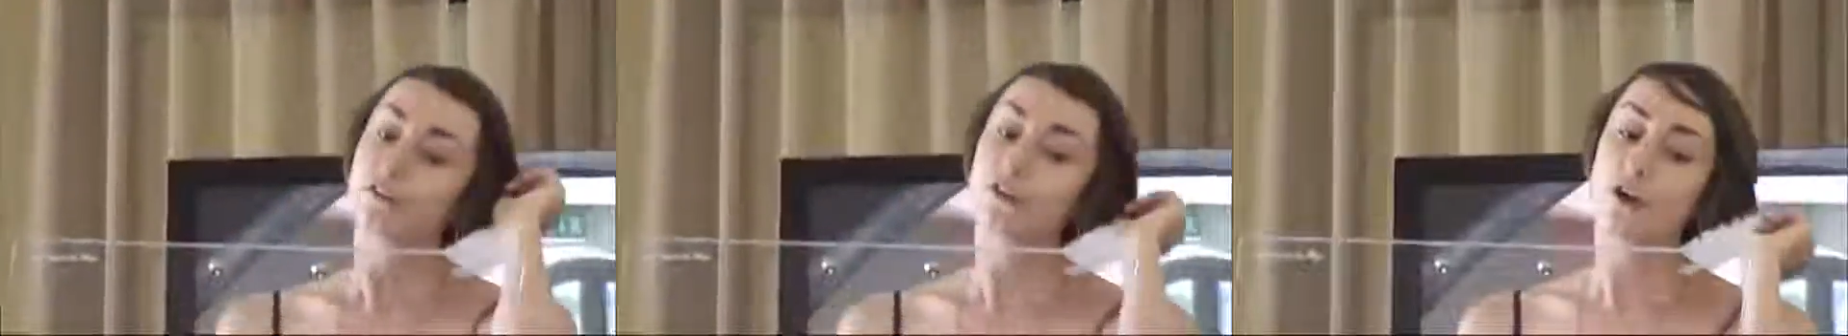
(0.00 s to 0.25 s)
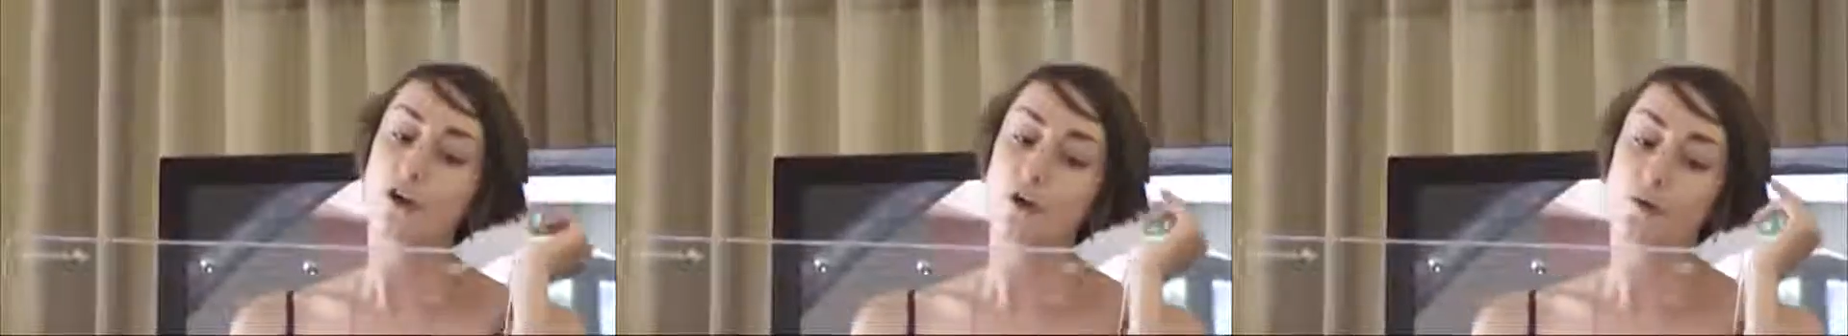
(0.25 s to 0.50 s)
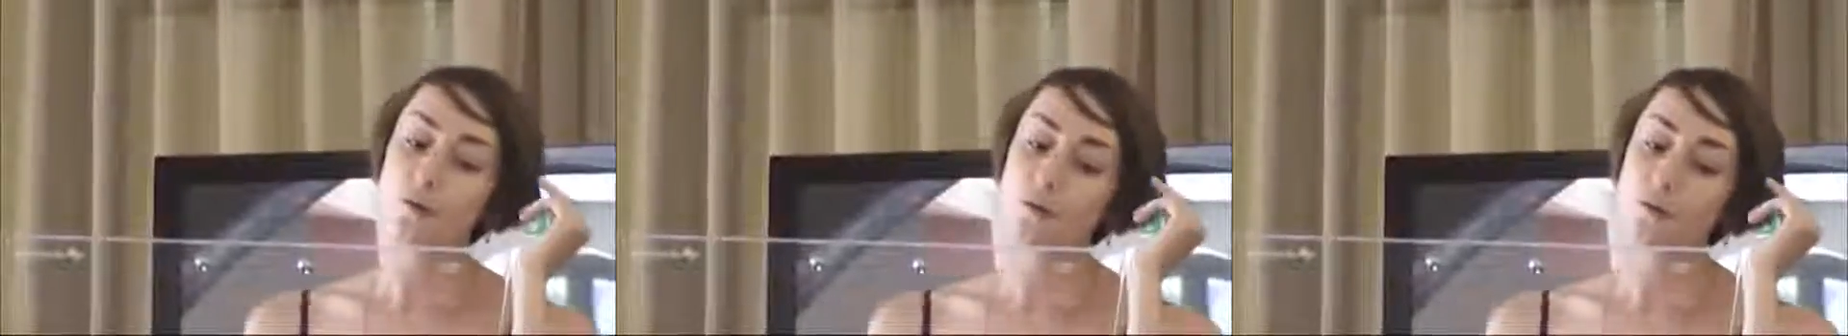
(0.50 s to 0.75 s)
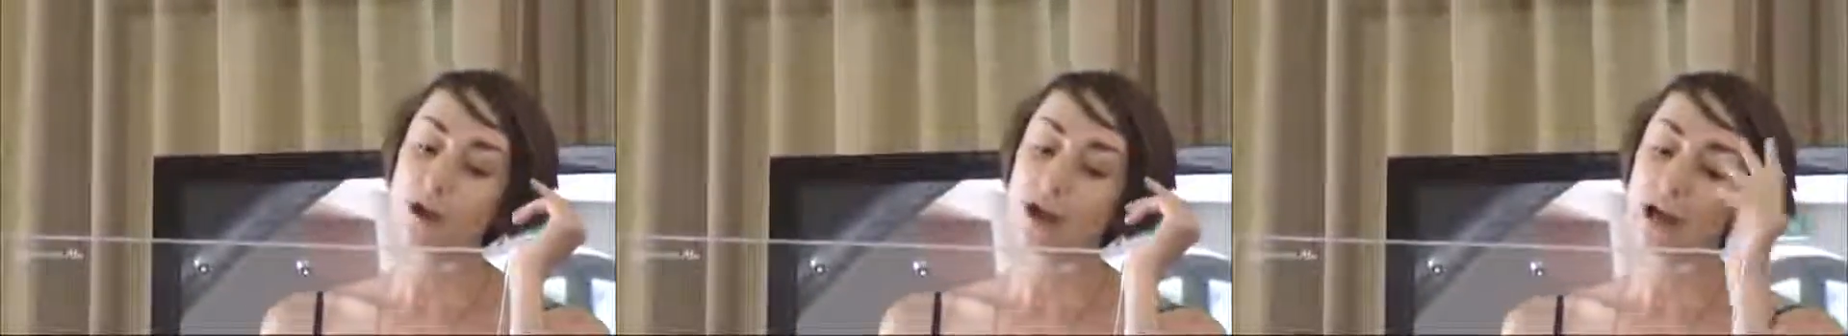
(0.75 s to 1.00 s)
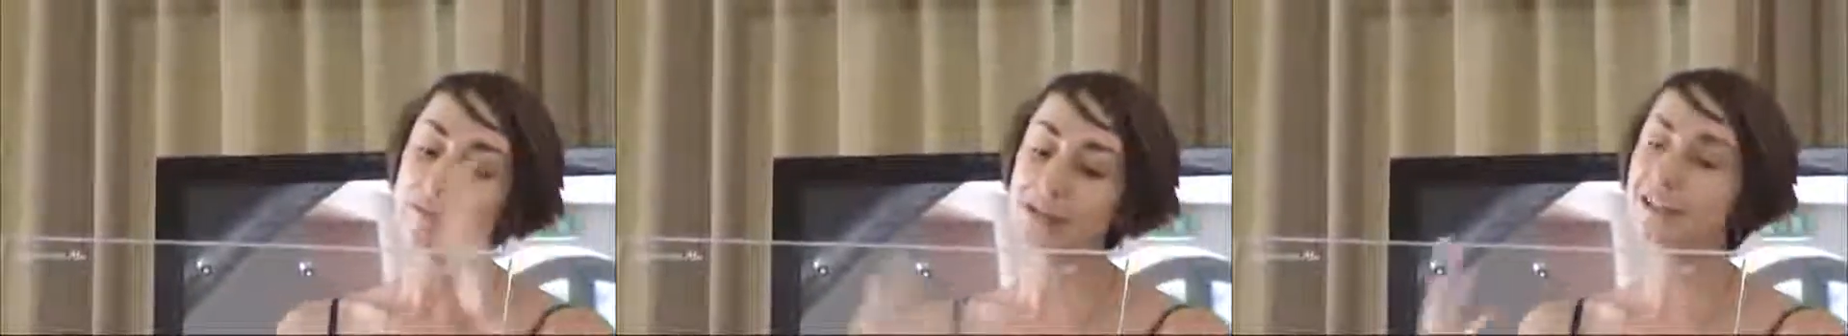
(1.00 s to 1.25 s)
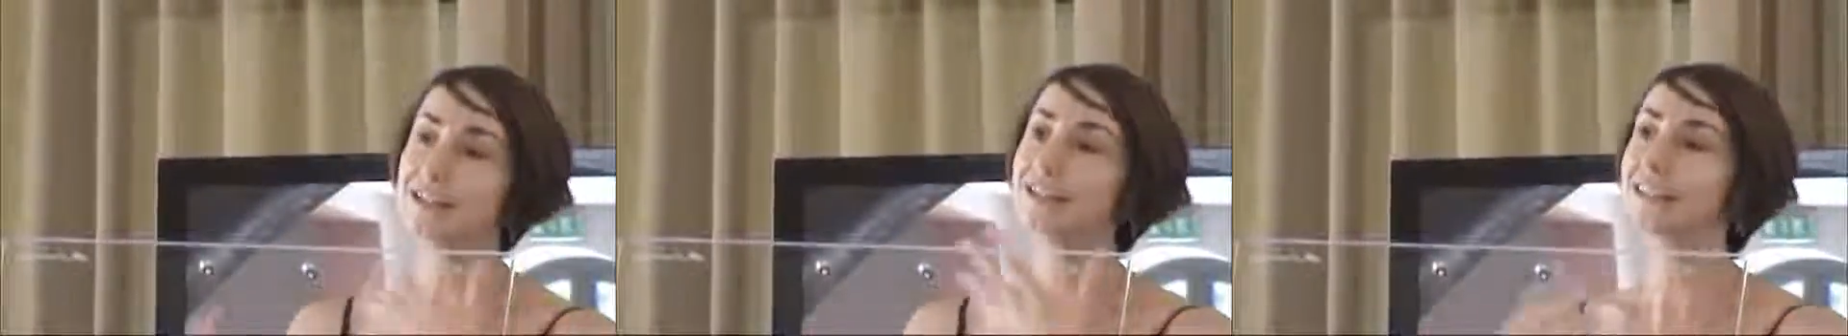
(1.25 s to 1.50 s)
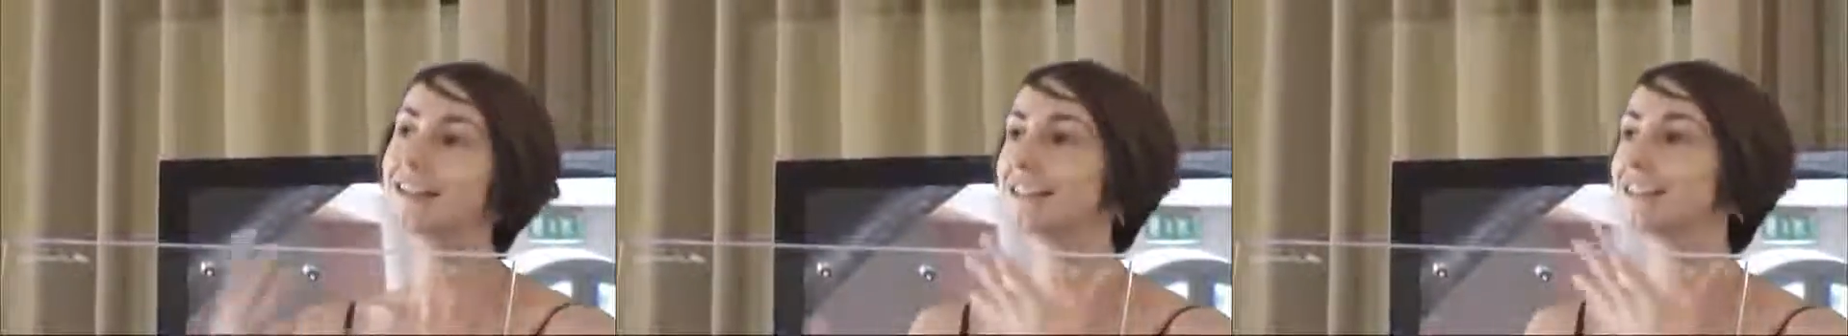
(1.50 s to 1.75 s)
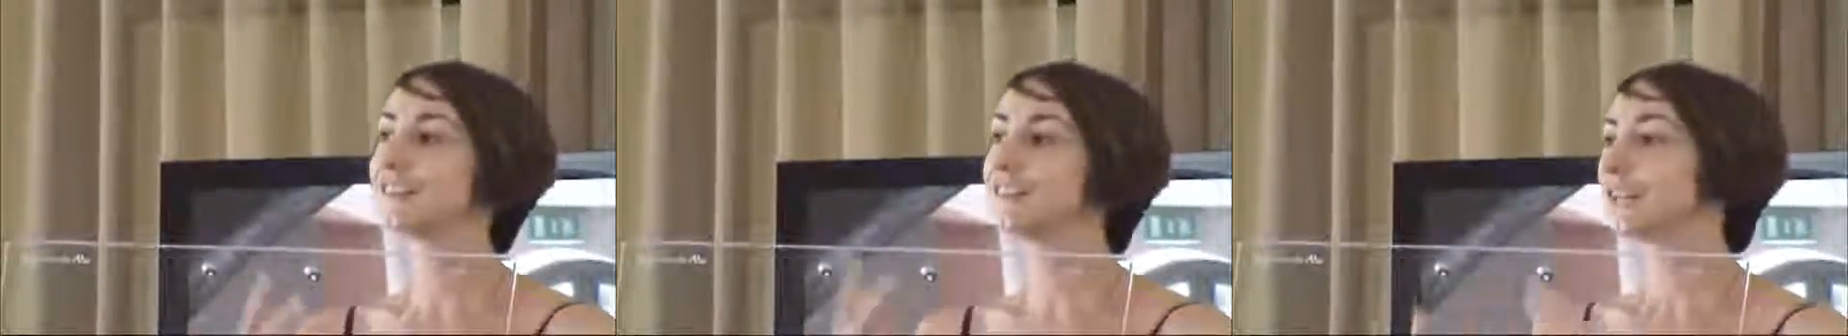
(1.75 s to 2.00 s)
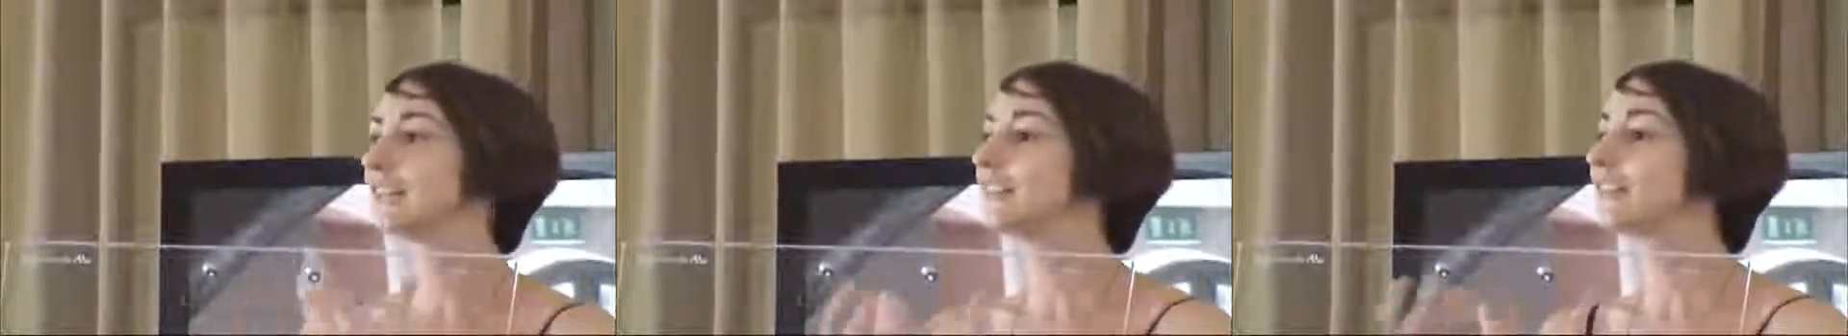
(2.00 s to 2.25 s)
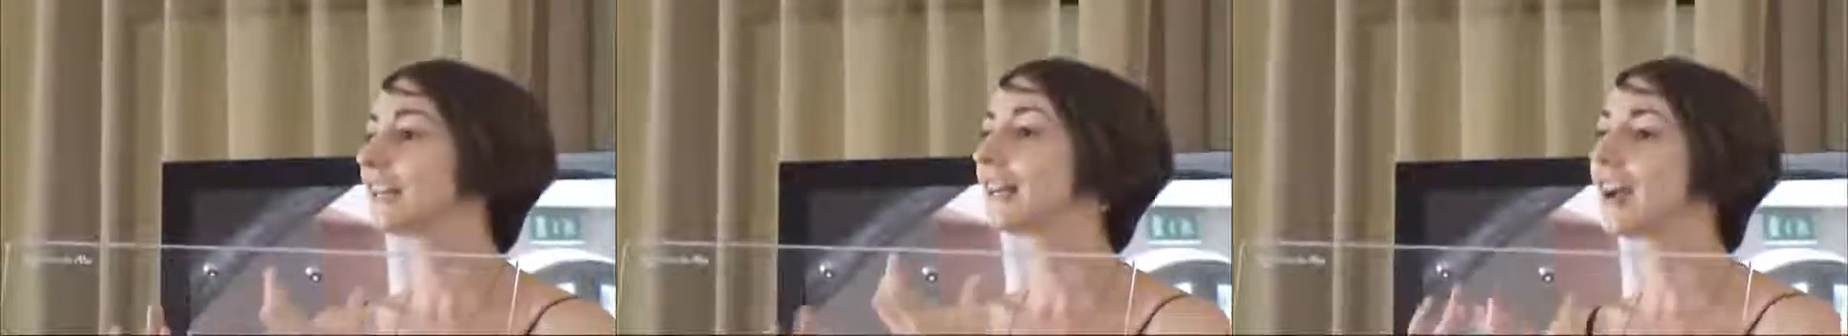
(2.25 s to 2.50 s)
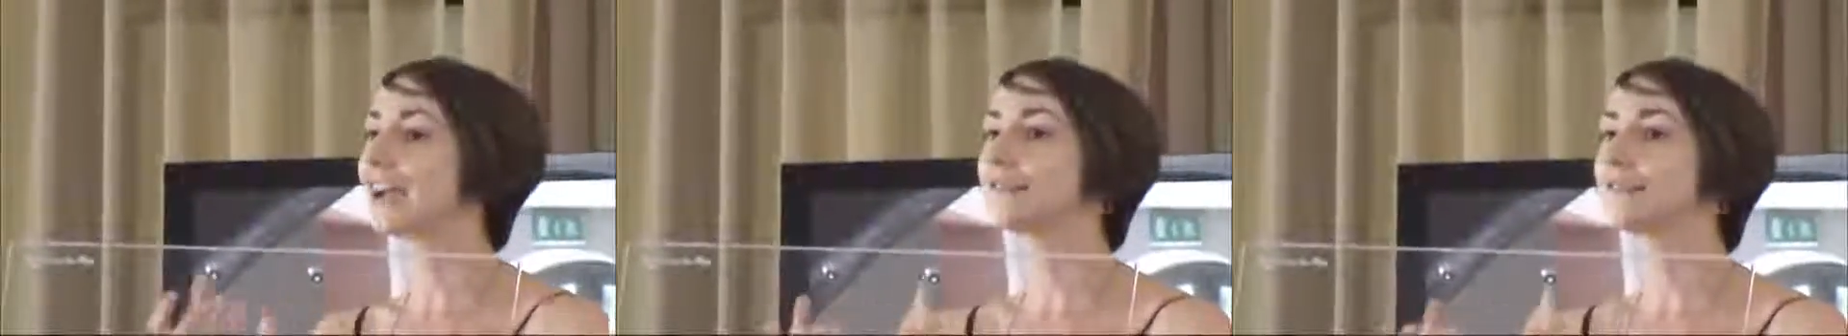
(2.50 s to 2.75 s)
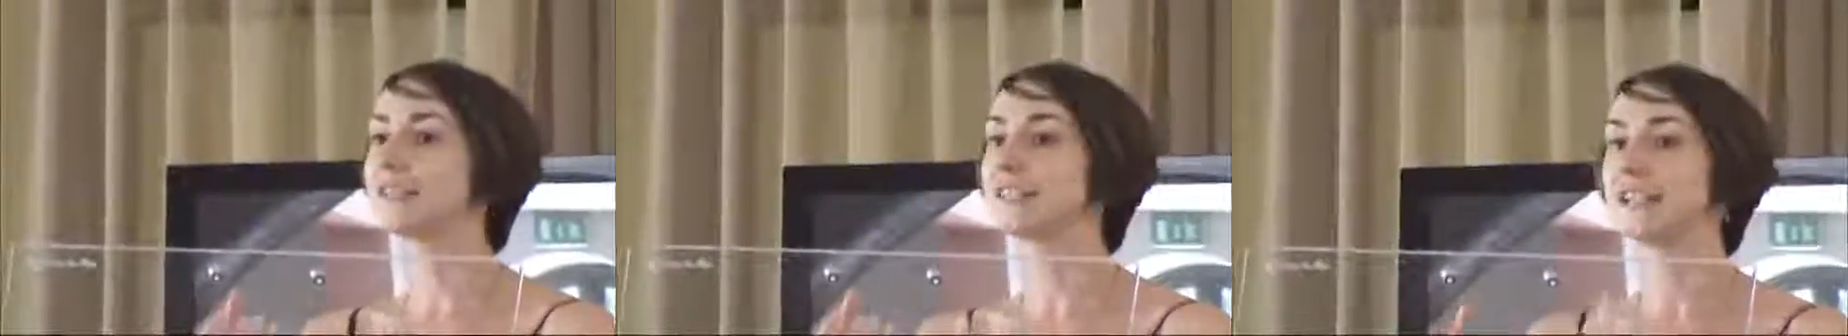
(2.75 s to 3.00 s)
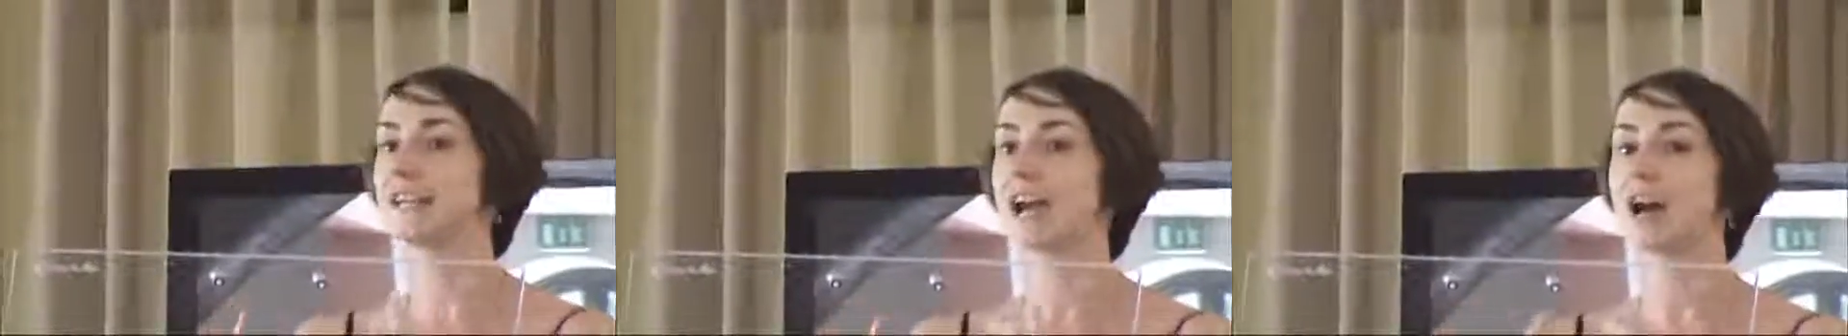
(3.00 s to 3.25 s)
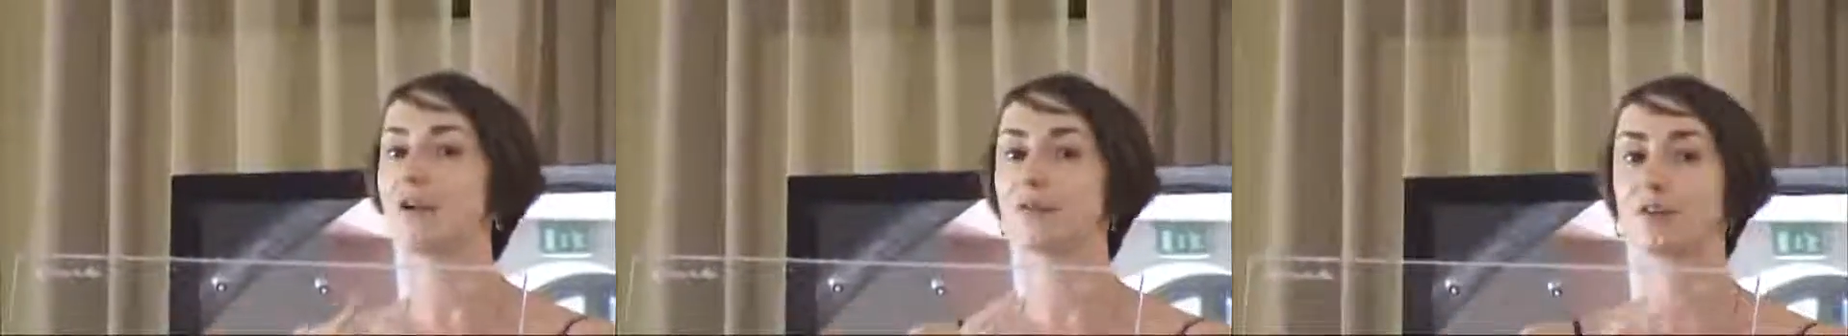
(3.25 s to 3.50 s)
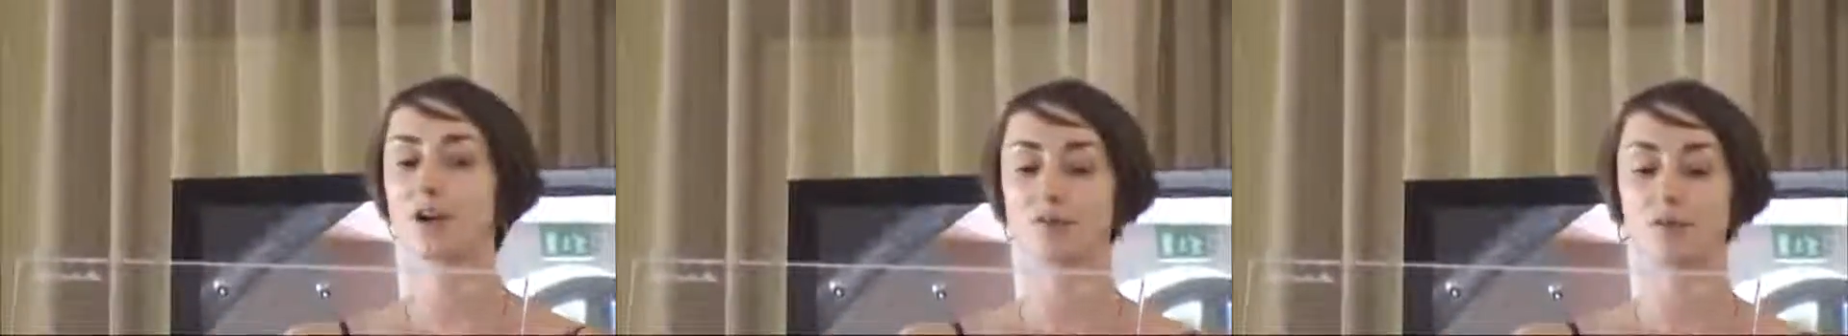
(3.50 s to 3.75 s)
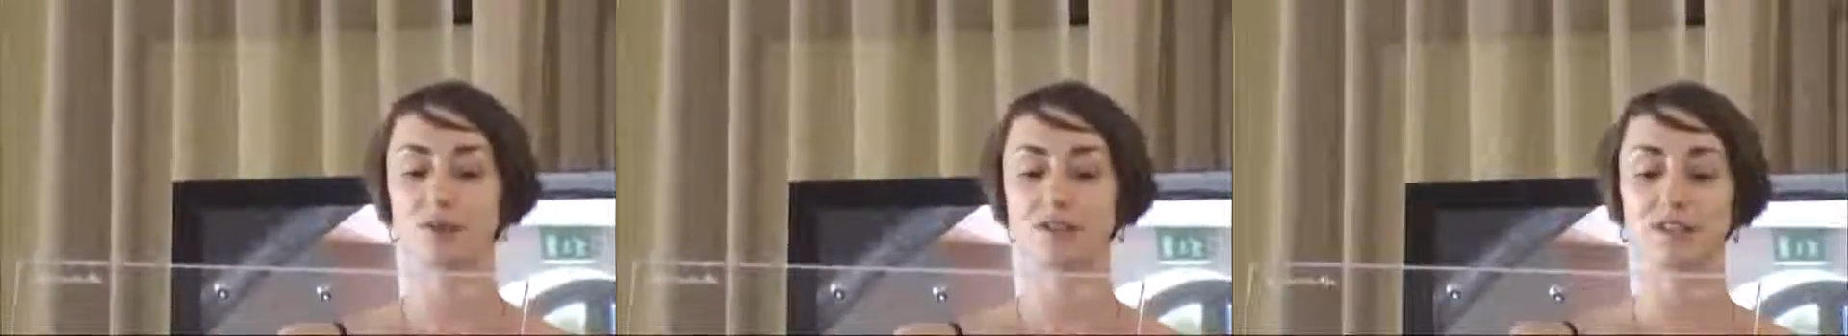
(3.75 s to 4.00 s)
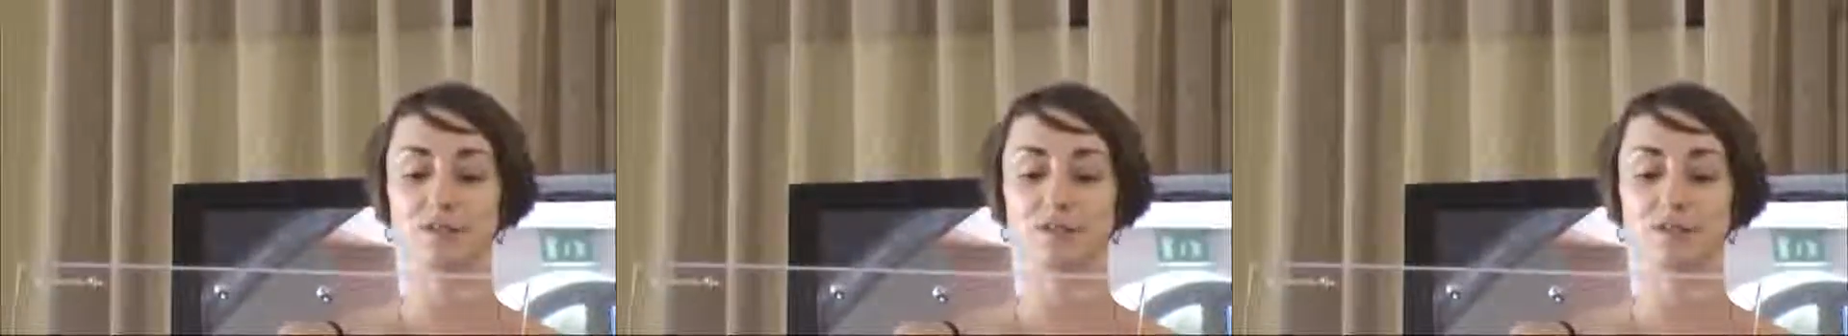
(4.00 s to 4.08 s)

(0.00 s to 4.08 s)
So, I mean, this you can kind of see how the government